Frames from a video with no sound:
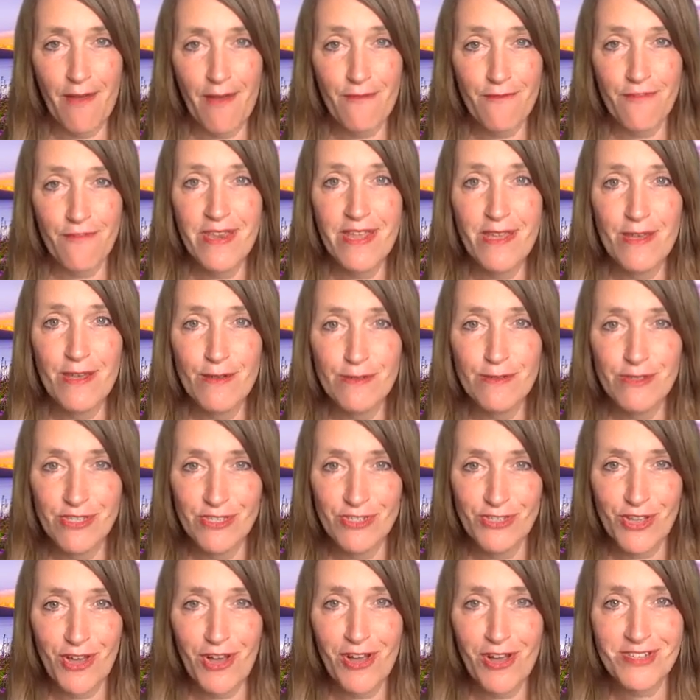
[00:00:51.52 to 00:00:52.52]
videos
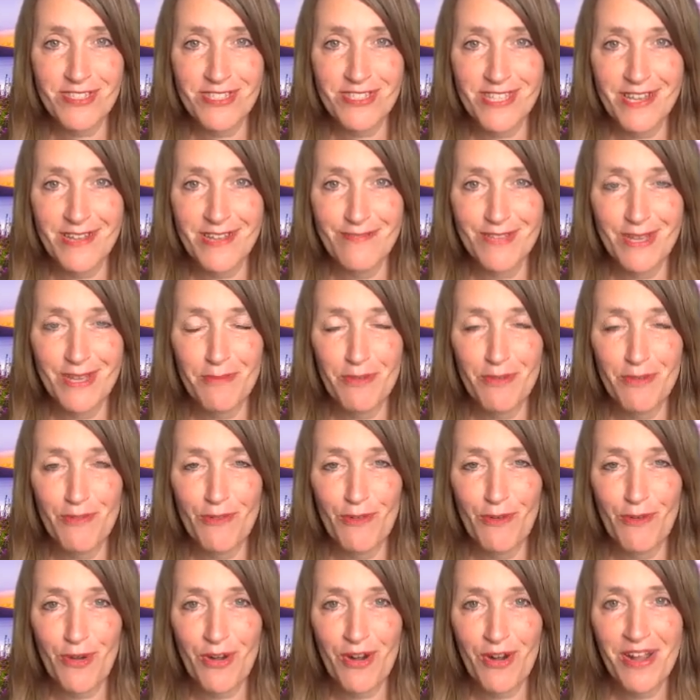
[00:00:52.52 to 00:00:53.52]
and talks that I've done
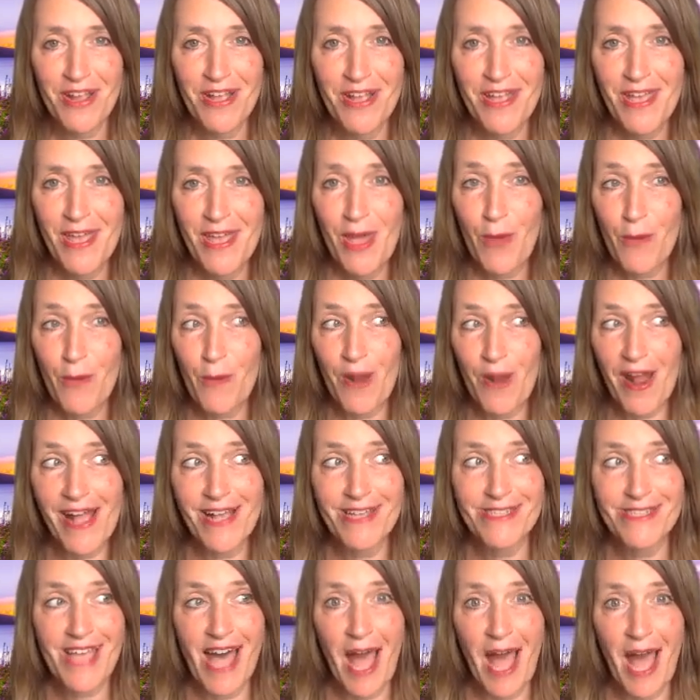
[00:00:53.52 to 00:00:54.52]
before,
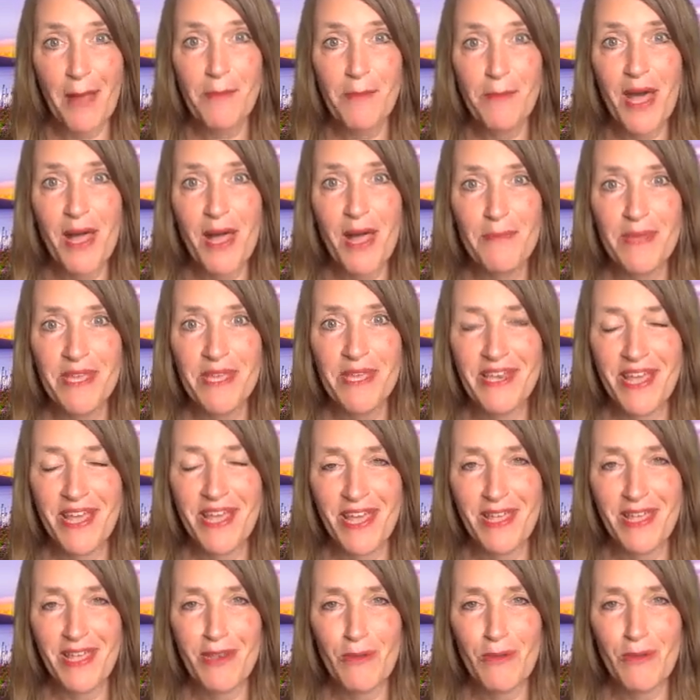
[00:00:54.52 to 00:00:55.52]
whereas I'm coming
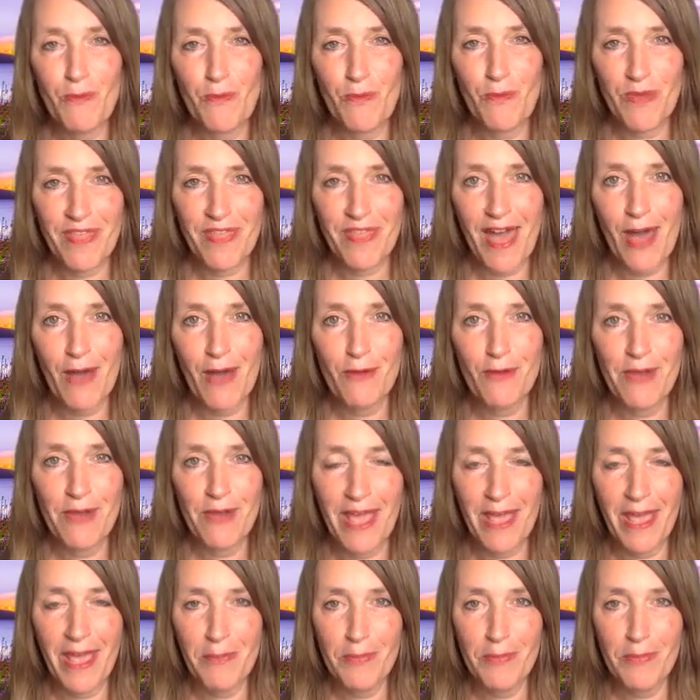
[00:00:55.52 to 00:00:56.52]
in without
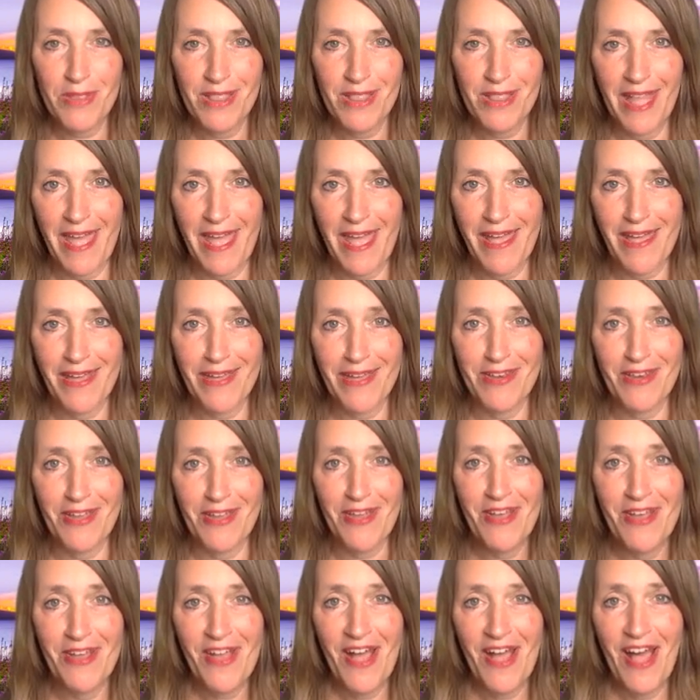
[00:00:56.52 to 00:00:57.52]
a plan.
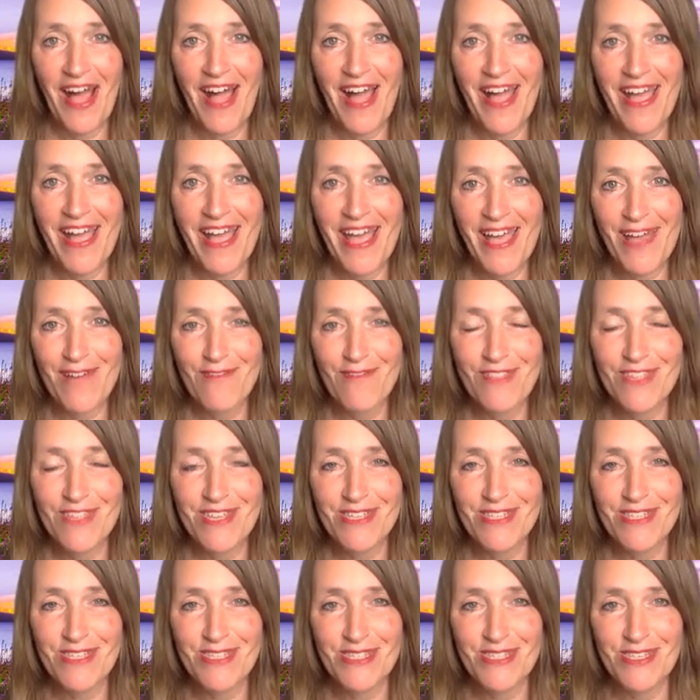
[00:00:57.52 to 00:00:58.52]
I have
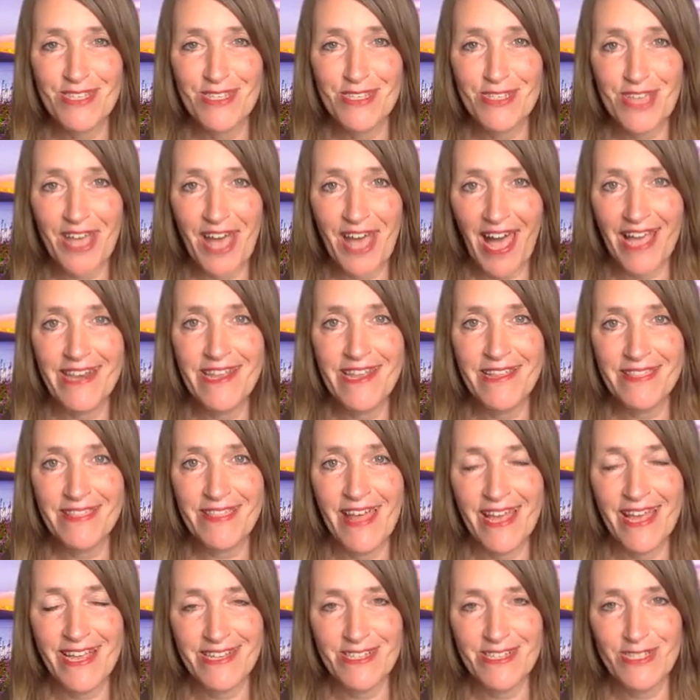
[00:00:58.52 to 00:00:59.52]
this guiding
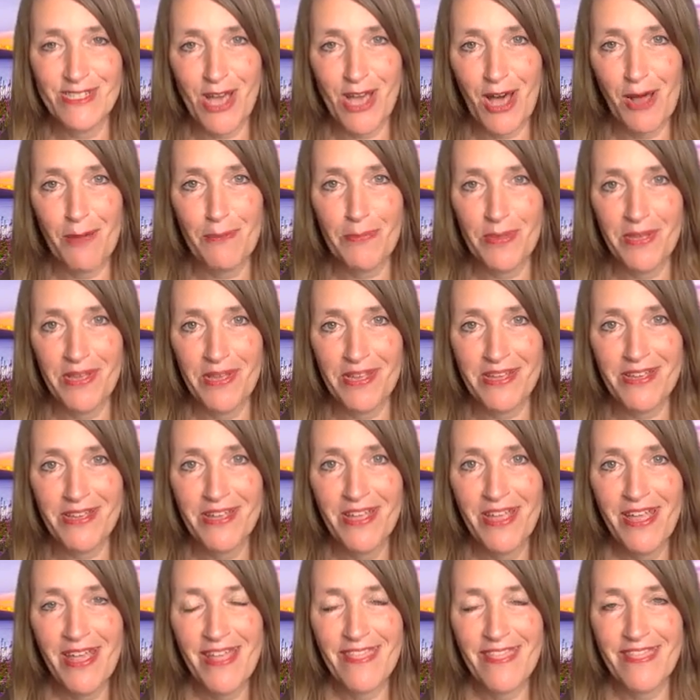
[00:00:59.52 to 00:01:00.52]
light topic
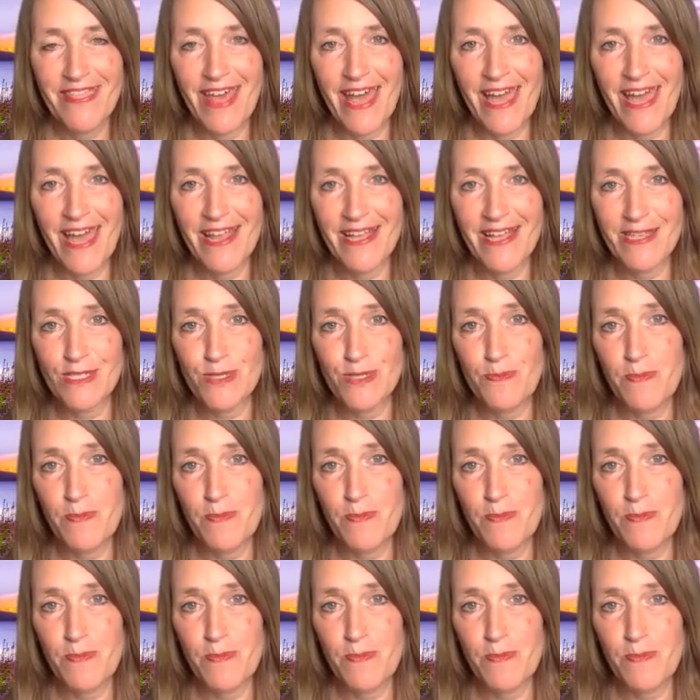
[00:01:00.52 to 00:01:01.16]
that has